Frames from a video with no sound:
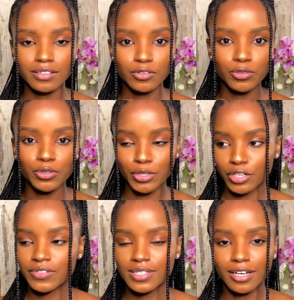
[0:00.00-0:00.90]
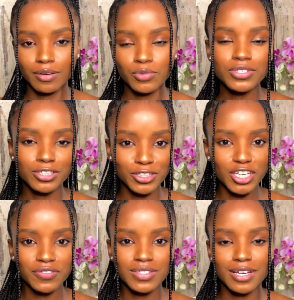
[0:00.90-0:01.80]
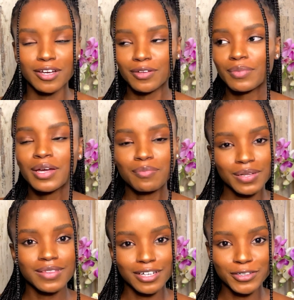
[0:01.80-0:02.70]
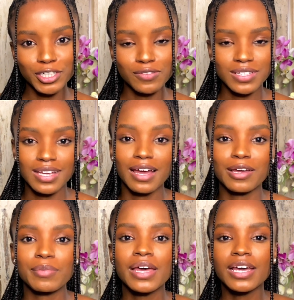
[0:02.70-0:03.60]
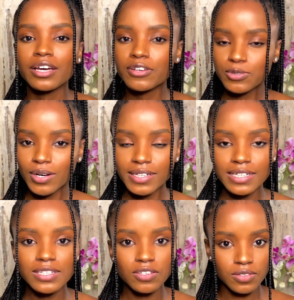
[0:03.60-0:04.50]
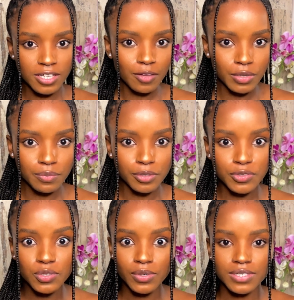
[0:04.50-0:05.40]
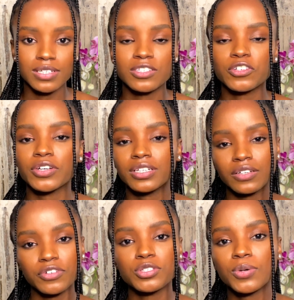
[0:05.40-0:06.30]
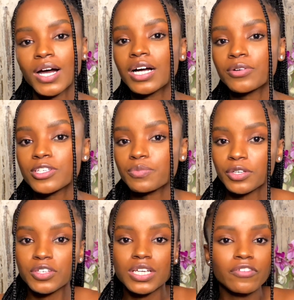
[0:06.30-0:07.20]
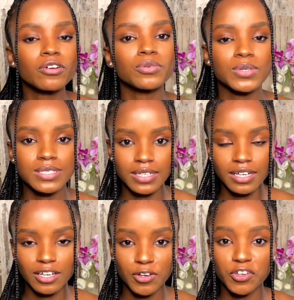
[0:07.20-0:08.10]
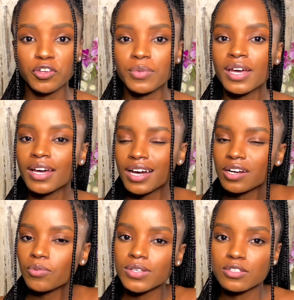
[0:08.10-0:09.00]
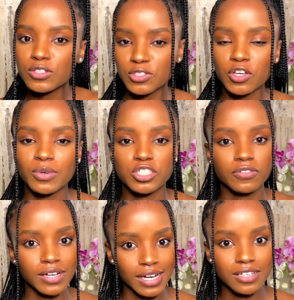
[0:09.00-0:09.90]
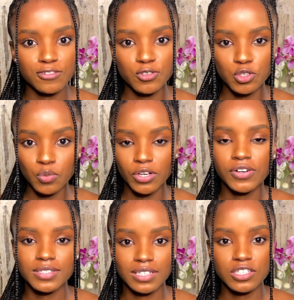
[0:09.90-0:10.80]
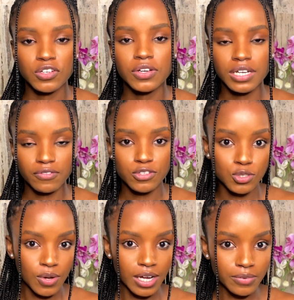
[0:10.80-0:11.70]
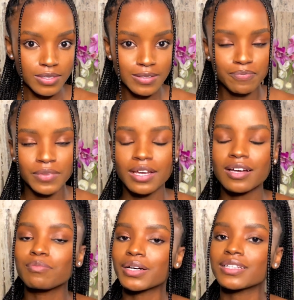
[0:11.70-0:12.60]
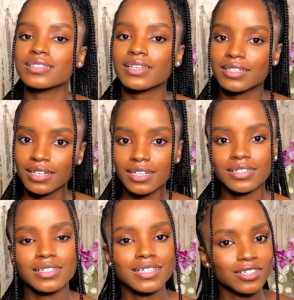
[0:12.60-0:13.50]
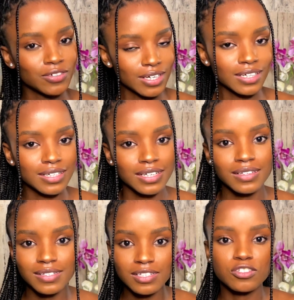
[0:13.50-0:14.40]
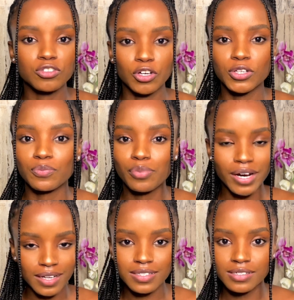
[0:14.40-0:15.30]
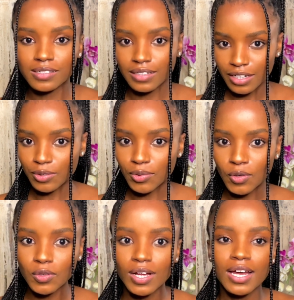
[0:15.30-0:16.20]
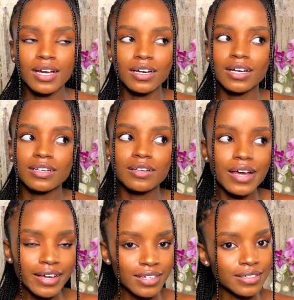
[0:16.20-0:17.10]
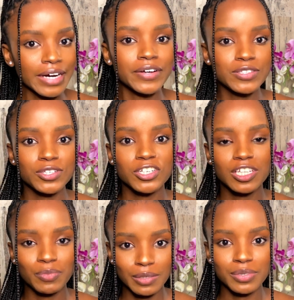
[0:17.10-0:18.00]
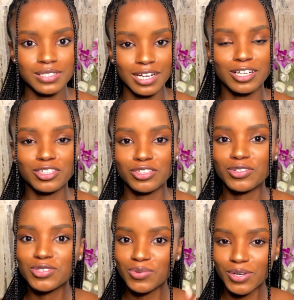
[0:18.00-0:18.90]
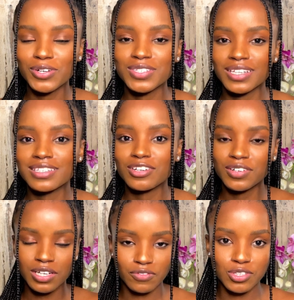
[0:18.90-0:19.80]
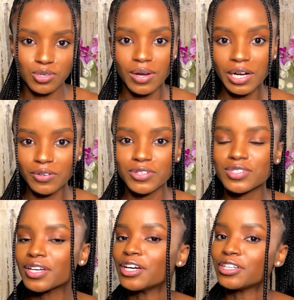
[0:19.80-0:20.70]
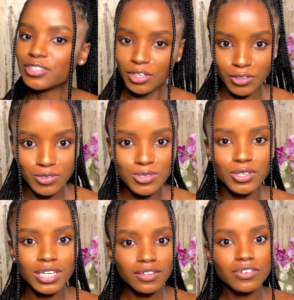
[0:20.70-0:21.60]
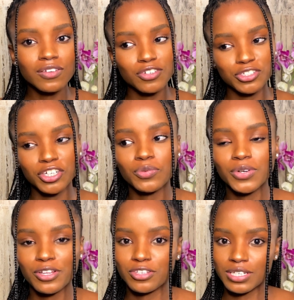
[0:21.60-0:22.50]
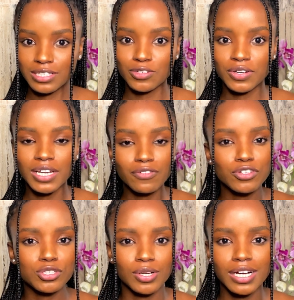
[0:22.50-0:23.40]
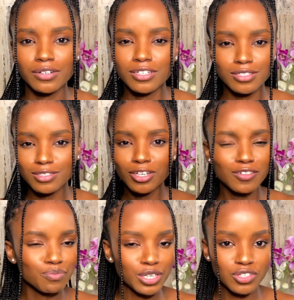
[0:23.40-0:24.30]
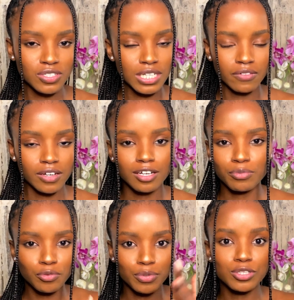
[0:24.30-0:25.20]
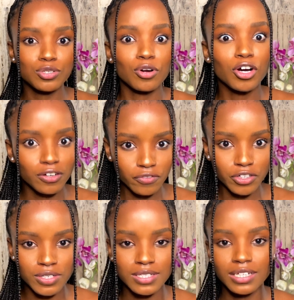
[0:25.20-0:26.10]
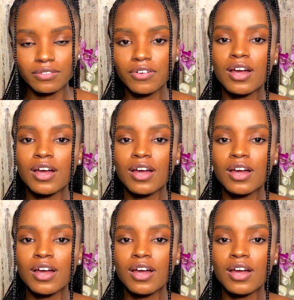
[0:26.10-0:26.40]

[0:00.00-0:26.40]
or COVID time, we're still in COVID time, but that COVID time, it was quite easy to tell people to wear sunscreen every 2 hours because everyone was sitting at home and it wasn't so much of a hassle to wear your sunscreen every 2 hours. But again, in reality, this is not practical at all, and I can guarantee you that people telling you to wear your sunscreen every 2 hours don't. So even if you don't wear sunscreen every 2 hours, don't beat yourself up or be too hard for yourself.